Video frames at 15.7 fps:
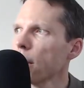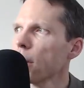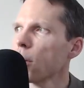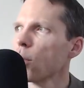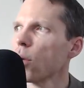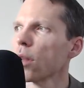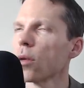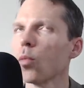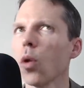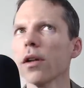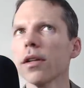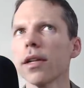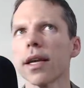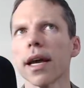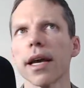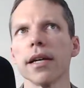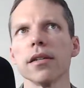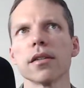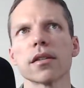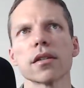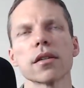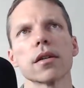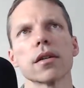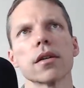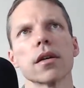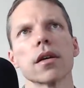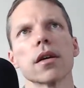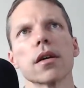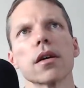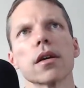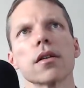Well, in one case,
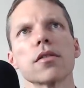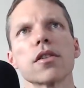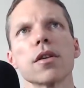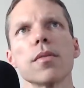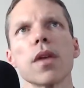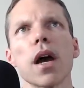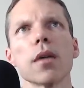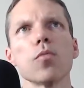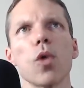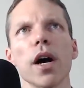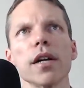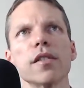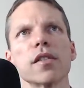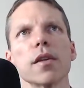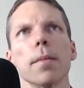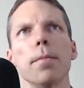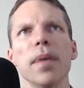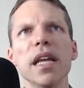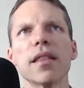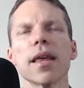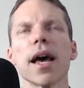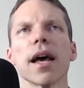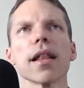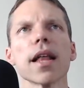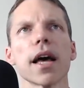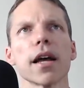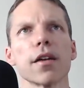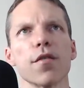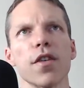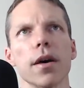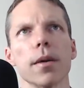some non-whites beat the hell out
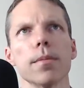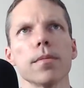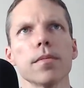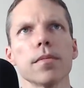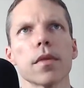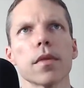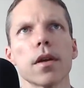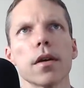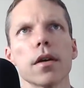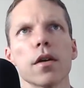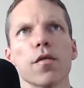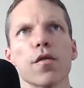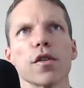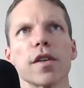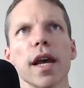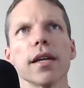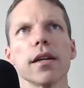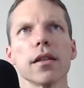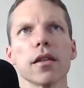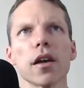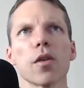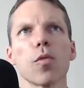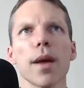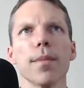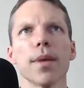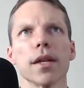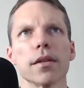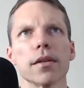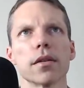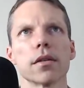of him for dating their women.